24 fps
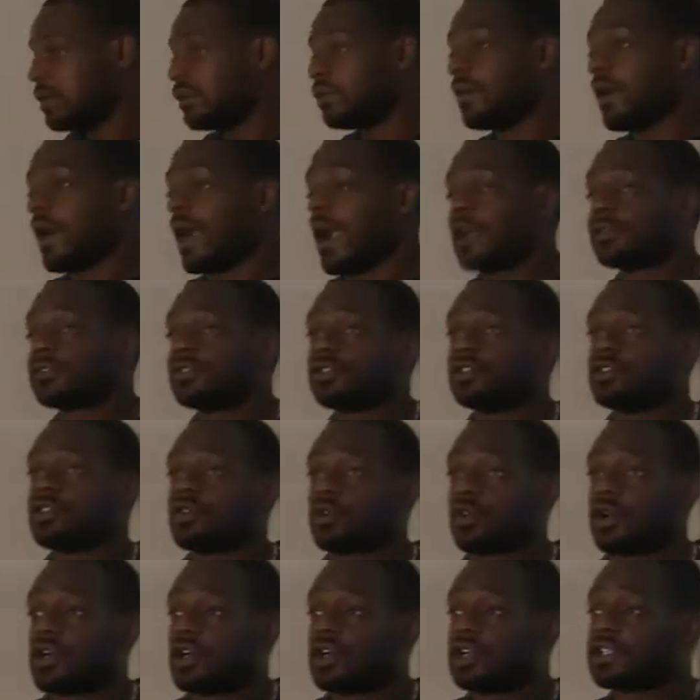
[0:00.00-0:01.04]
you know, after the
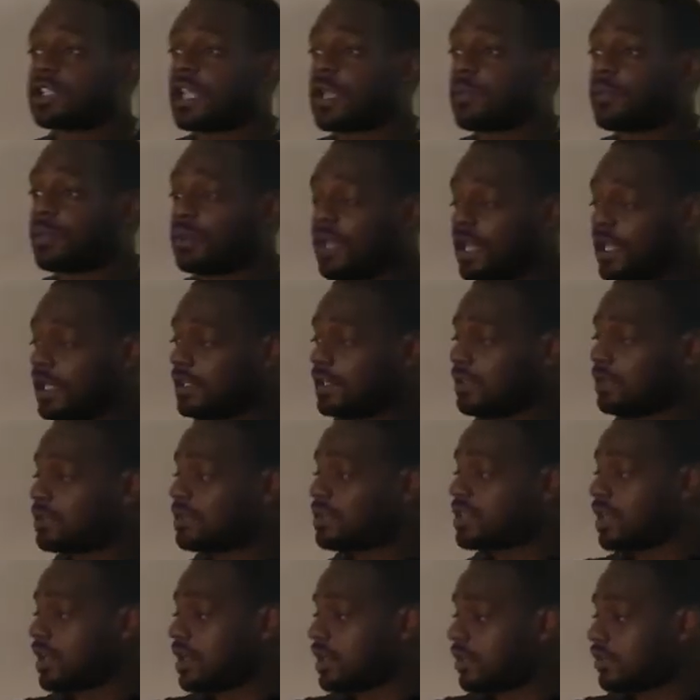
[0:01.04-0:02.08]
drugs had planted
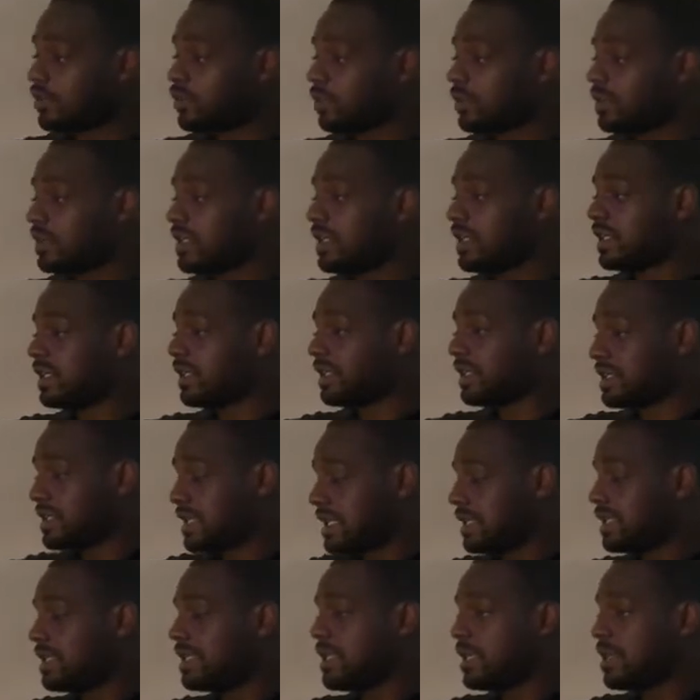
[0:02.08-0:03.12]
themselves within a
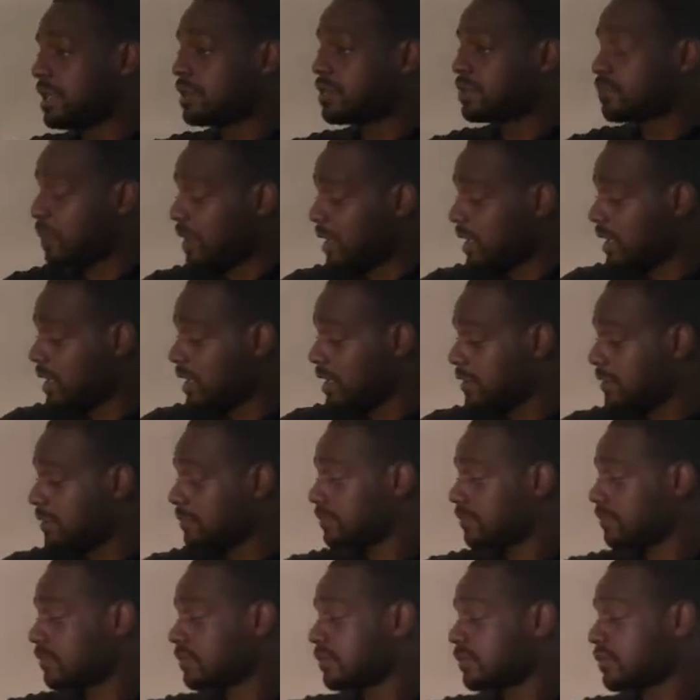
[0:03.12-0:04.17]
10-year span,
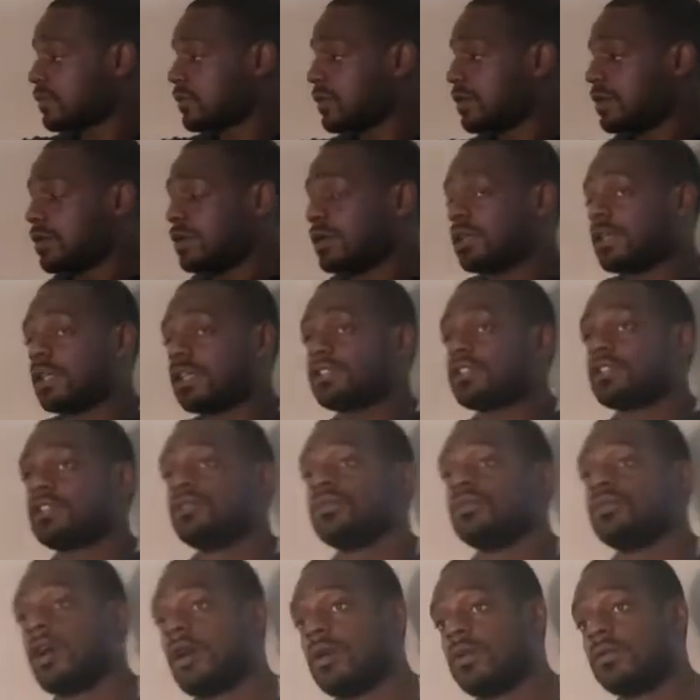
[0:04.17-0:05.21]
next thing
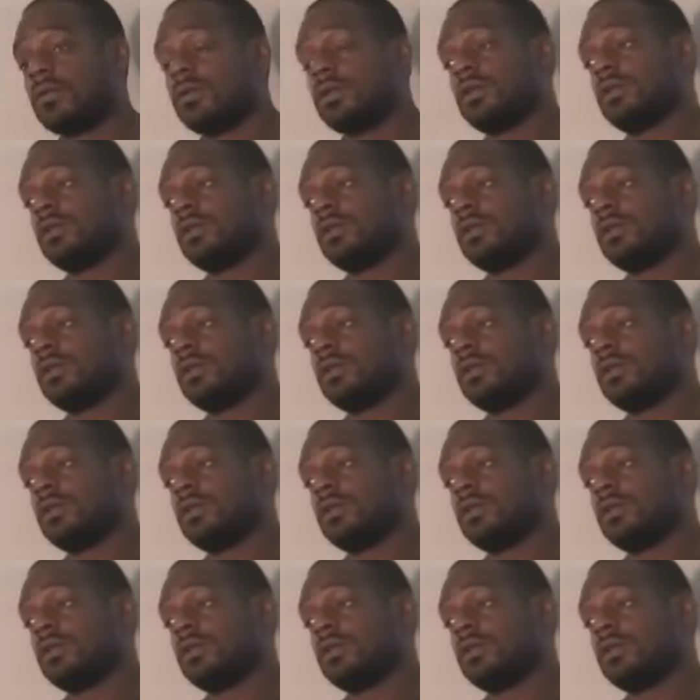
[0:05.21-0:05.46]
you know,